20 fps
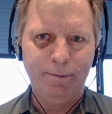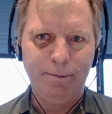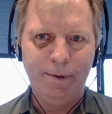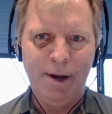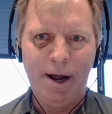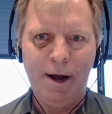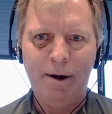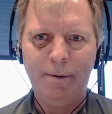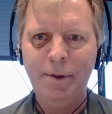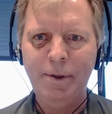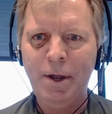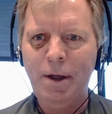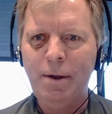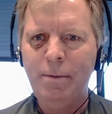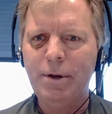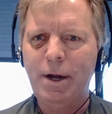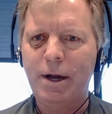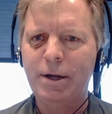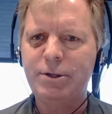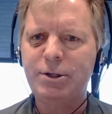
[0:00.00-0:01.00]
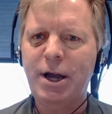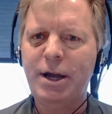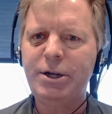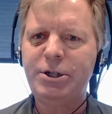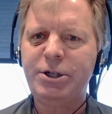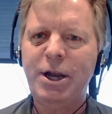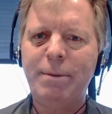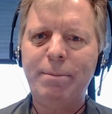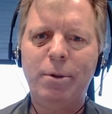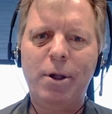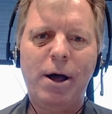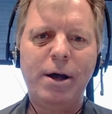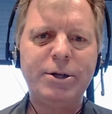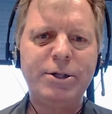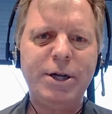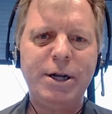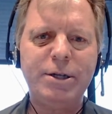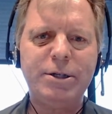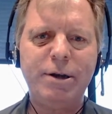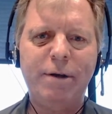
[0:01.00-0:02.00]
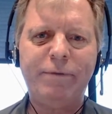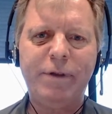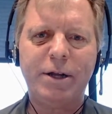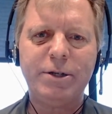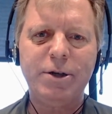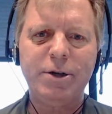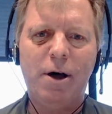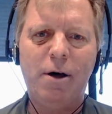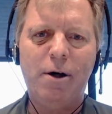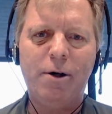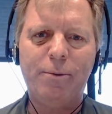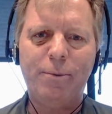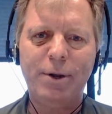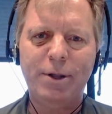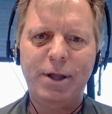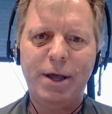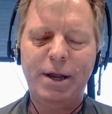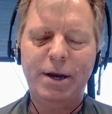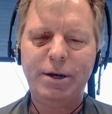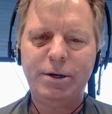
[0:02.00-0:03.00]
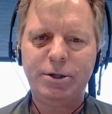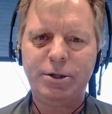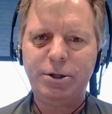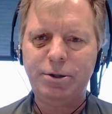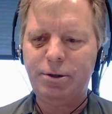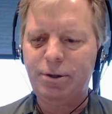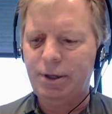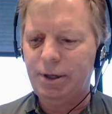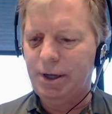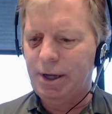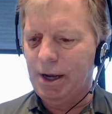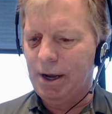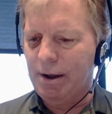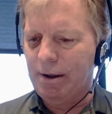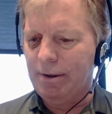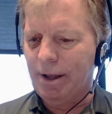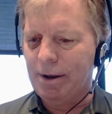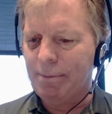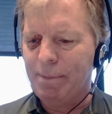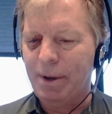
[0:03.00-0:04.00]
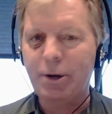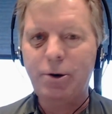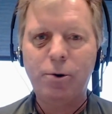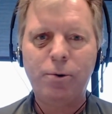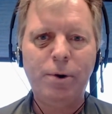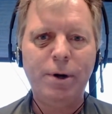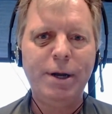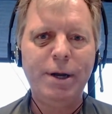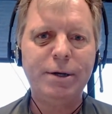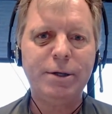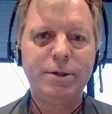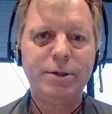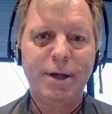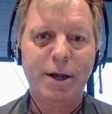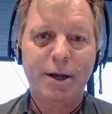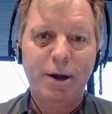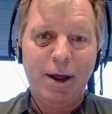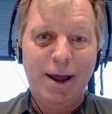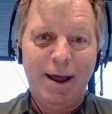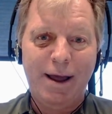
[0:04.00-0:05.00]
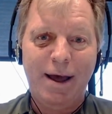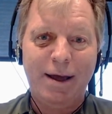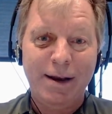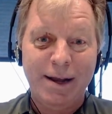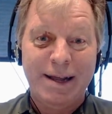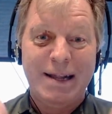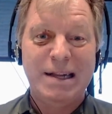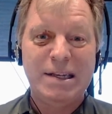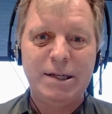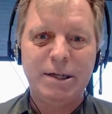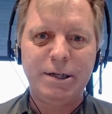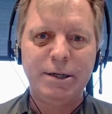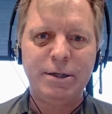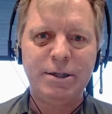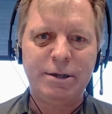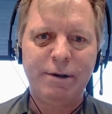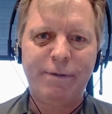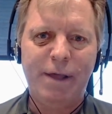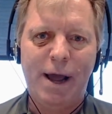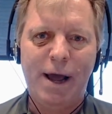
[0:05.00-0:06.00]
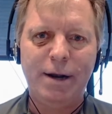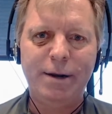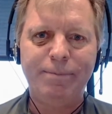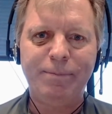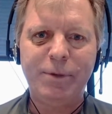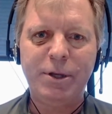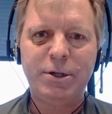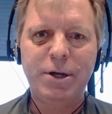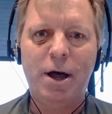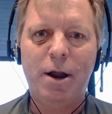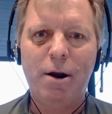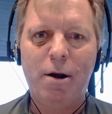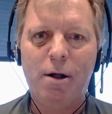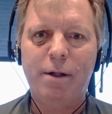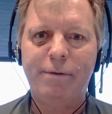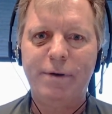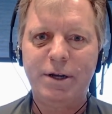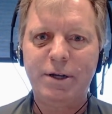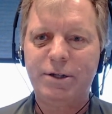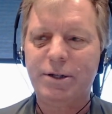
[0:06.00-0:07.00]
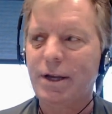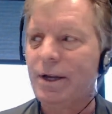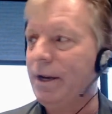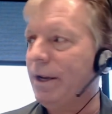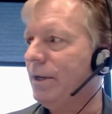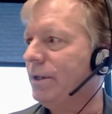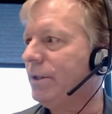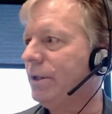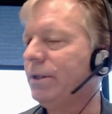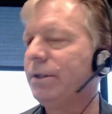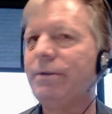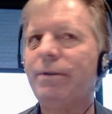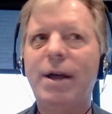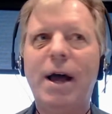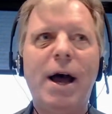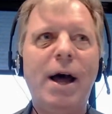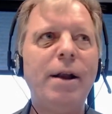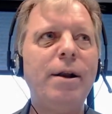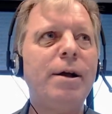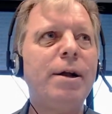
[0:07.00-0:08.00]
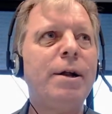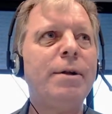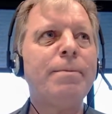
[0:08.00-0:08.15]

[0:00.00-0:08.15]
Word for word: Now, uh, sidechain blockchain stuff, that's all related to the uh, like Bitcoin, It's like an instance of that. It's not all of it, it's like an instance of that.